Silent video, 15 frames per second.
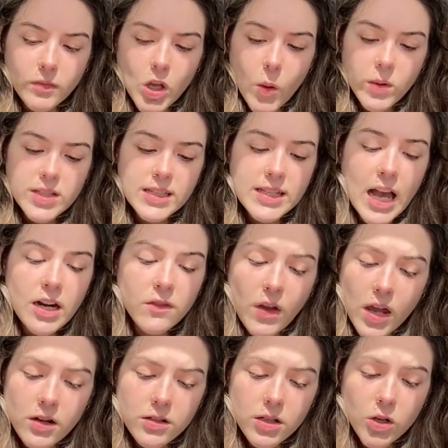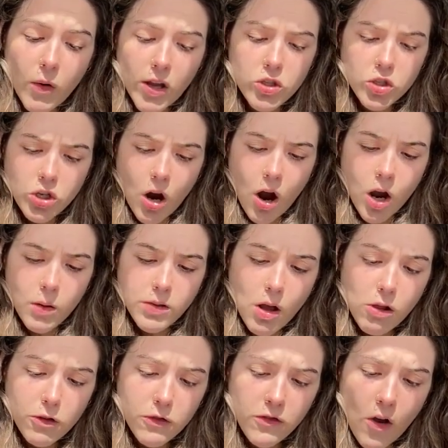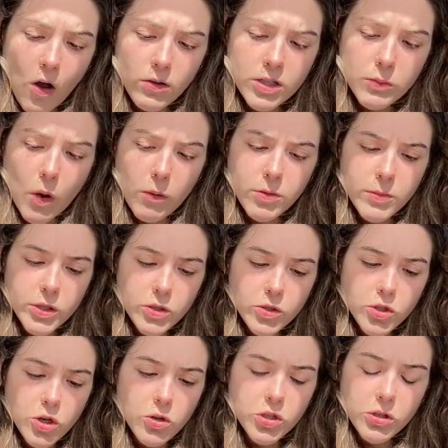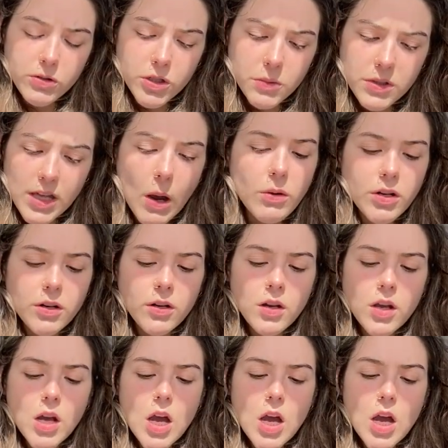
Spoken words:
It was a sad event, a great shock. With all her faults, what would Mr. Churchill do without her?